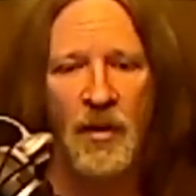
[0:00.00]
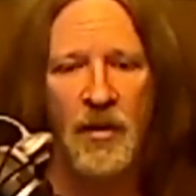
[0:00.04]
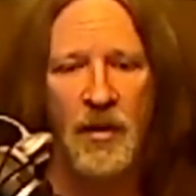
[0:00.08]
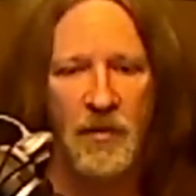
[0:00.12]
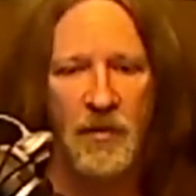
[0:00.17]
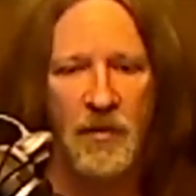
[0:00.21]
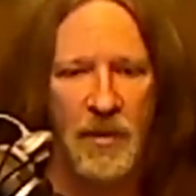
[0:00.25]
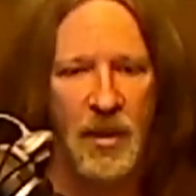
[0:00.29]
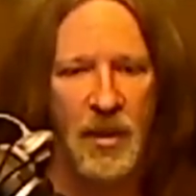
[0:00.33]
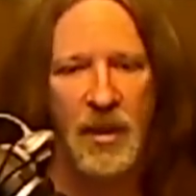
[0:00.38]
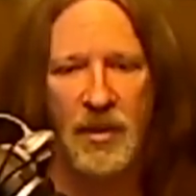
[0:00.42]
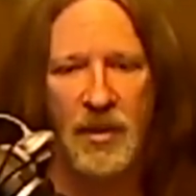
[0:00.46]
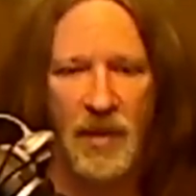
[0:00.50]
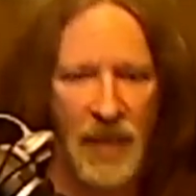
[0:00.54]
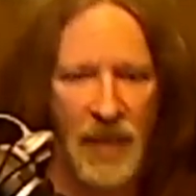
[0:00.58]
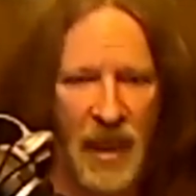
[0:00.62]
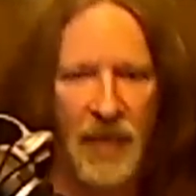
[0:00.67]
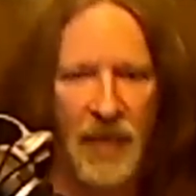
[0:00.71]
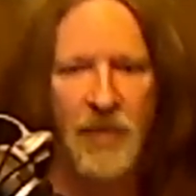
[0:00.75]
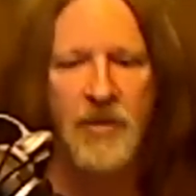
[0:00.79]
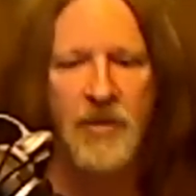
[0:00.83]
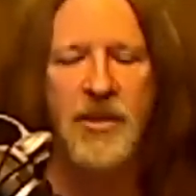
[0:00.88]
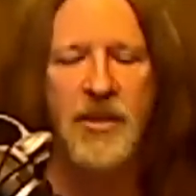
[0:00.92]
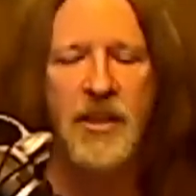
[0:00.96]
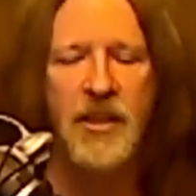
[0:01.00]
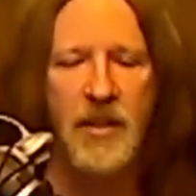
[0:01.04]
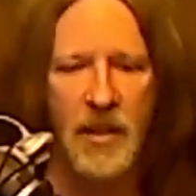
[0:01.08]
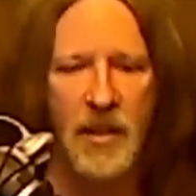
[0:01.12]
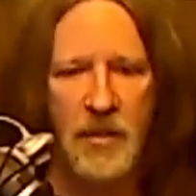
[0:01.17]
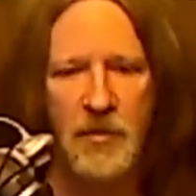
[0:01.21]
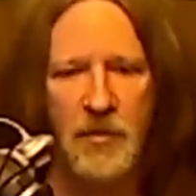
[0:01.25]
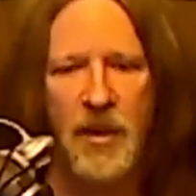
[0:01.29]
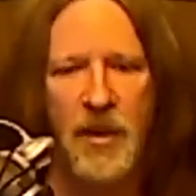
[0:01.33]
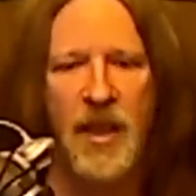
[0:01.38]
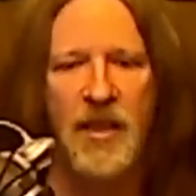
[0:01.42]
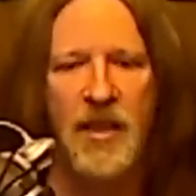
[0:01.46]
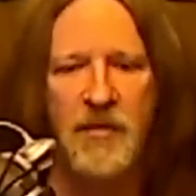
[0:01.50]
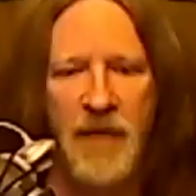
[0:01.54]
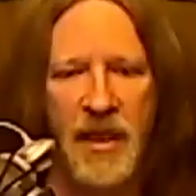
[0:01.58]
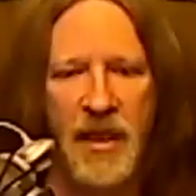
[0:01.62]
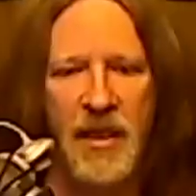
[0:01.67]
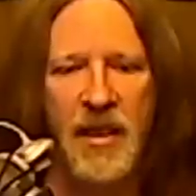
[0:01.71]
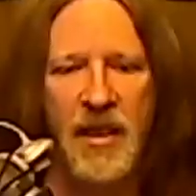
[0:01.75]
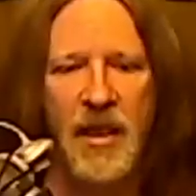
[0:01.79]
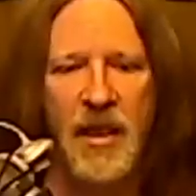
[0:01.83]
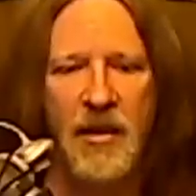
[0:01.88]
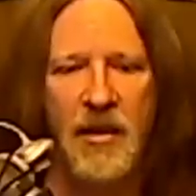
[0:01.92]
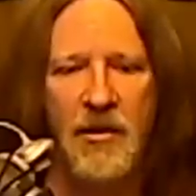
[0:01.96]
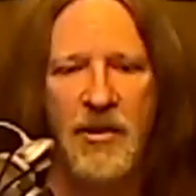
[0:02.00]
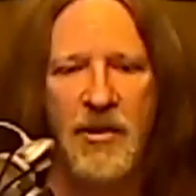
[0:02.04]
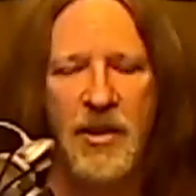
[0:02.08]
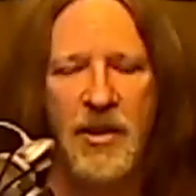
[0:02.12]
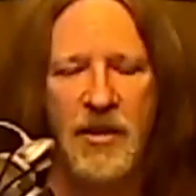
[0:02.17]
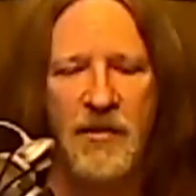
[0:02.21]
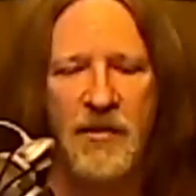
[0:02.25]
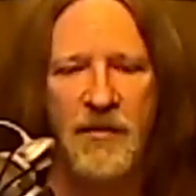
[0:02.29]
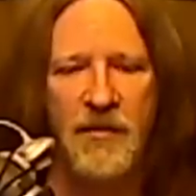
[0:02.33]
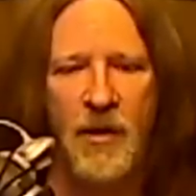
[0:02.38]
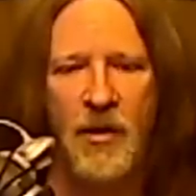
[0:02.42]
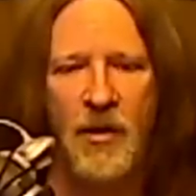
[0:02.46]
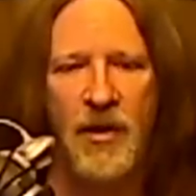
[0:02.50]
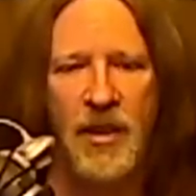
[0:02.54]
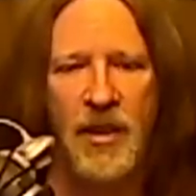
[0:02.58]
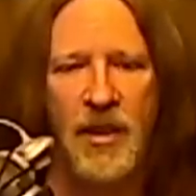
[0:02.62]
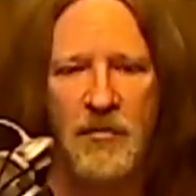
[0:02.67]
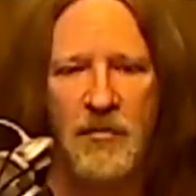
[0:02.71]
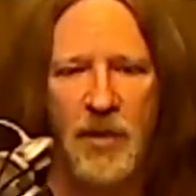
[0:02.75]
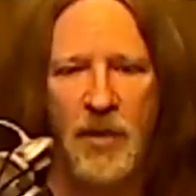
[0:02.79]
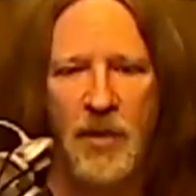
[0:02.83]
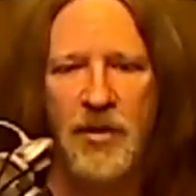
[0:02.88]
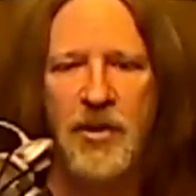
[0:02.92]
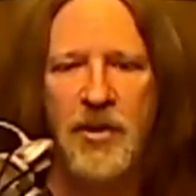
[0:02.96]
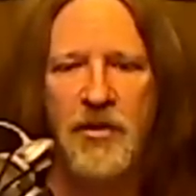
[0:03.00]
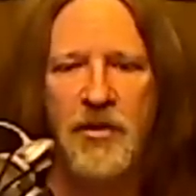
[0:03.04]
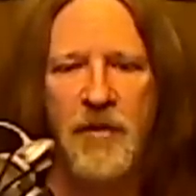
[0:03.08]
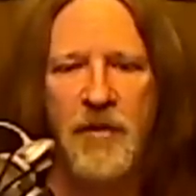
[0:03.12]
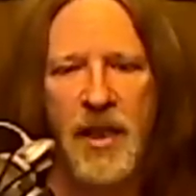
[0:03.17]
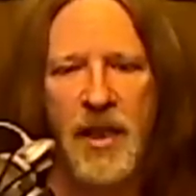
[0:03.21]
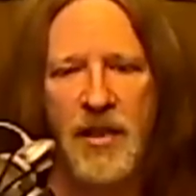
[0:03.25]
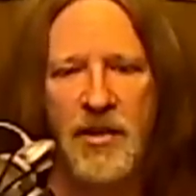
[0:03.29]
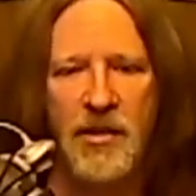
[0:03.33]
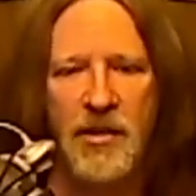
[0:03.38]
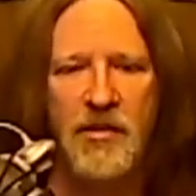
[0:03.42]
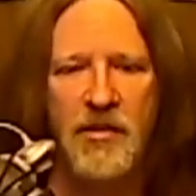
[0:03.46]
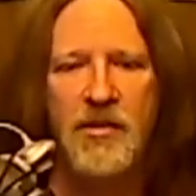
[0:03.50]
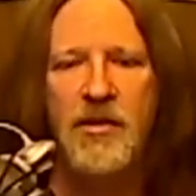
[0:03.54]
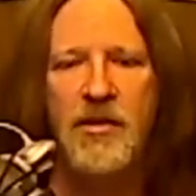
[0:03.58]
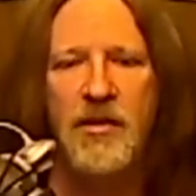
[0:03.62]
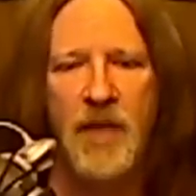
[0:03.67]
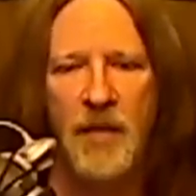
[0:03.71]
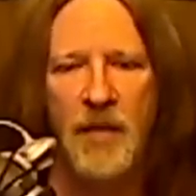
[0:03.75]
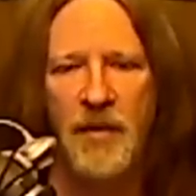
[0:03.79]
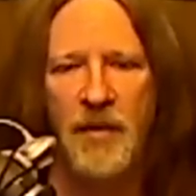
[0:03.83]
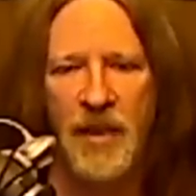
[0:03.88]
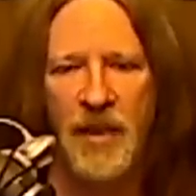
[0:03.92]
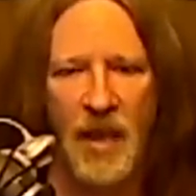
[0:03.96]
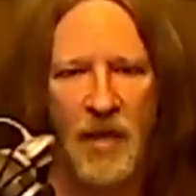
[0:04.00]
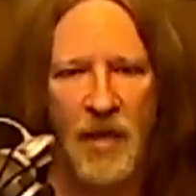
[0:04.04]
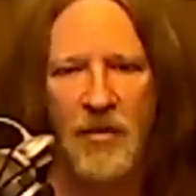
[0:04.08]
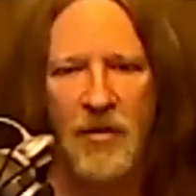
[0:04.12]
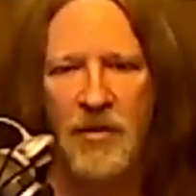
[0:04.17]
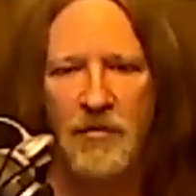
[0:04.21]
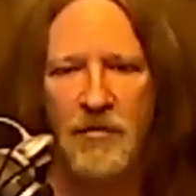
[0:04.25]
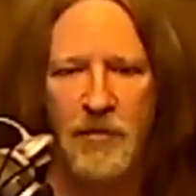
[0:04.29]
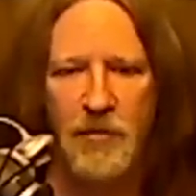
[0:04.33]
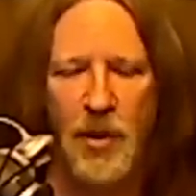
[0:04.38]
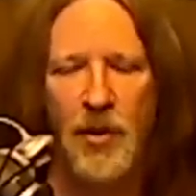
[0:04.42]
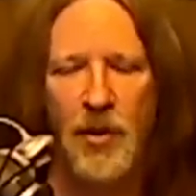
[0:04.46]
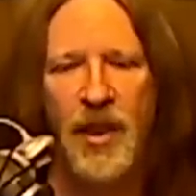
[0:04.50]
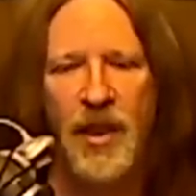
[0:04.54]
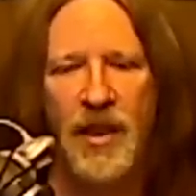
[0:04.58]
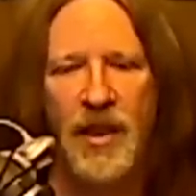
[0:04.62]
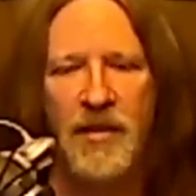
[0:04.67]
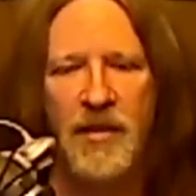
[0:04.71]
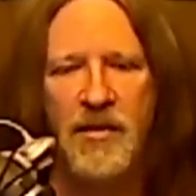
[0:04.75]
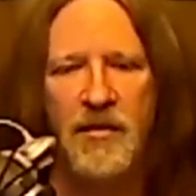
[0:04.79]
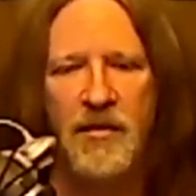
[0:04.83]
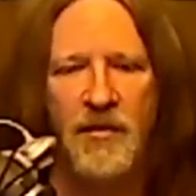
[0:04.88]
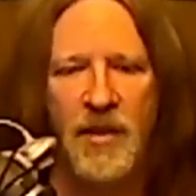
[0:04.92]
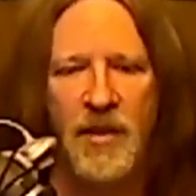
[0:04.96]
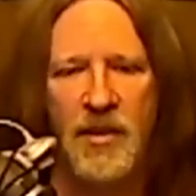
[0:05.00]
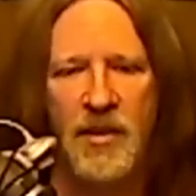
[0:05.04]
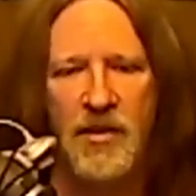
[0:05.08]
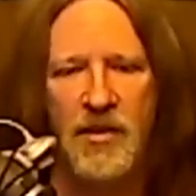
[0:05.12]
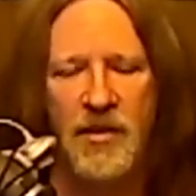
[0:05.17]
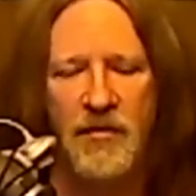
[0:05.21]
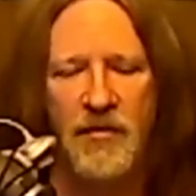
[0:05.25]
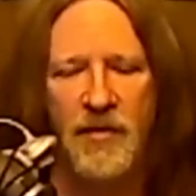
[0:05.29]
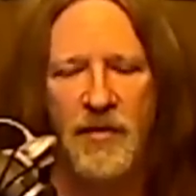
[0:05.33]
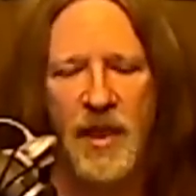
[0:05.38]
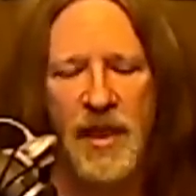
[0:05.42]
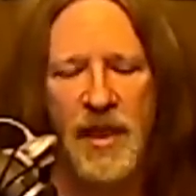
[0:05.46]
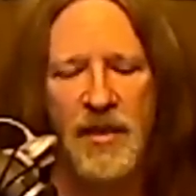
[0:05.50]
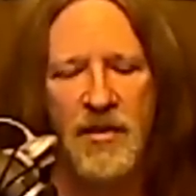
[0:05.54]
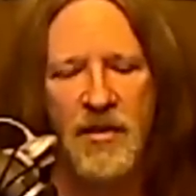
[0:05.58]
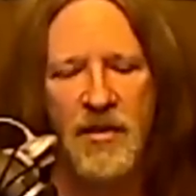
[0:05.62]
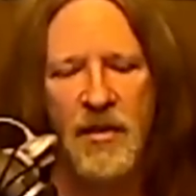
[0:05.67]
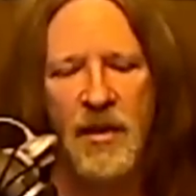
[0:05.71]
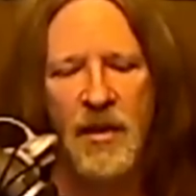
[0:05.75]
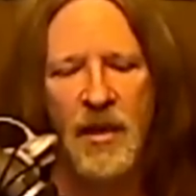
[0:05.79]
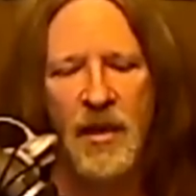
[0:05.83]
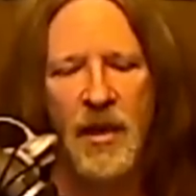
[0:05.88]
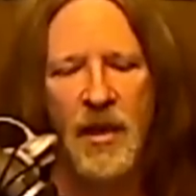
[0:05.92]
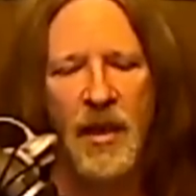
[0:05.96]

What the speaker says: The energy, this plasmatic energy, is flowing in both directions, coming out of both ends of this device.